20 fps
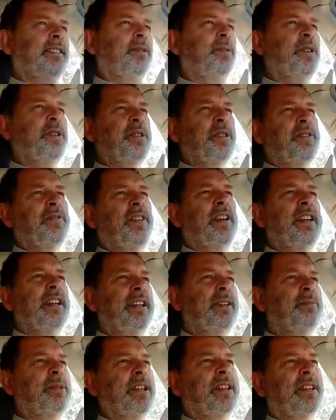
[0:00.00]
Which is
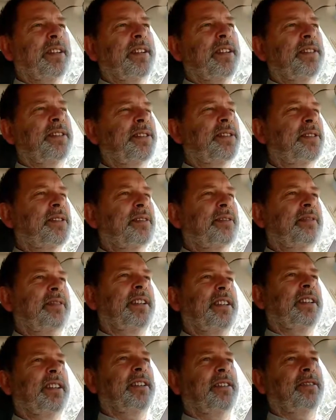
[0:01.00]
funny because,
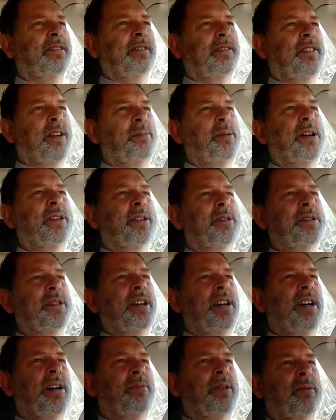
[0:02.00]
if I'm on the
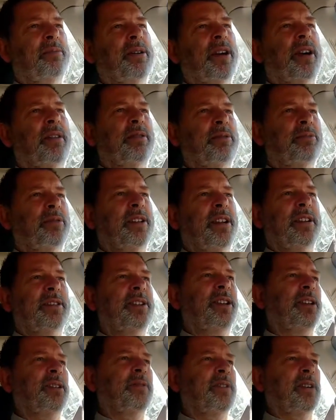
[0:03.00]
job, I probably will not
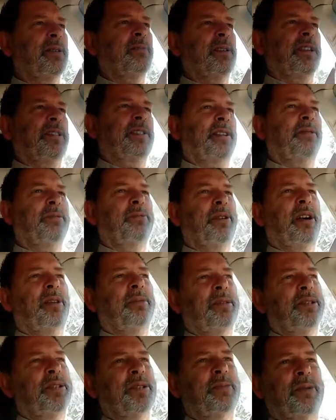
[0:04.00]
talk very much. I'll
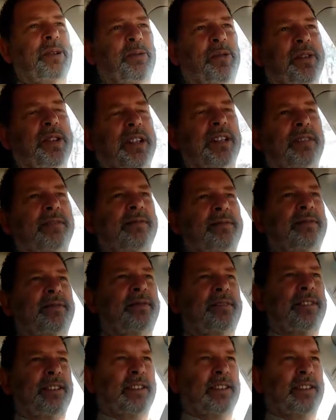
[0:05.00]
probably just be working.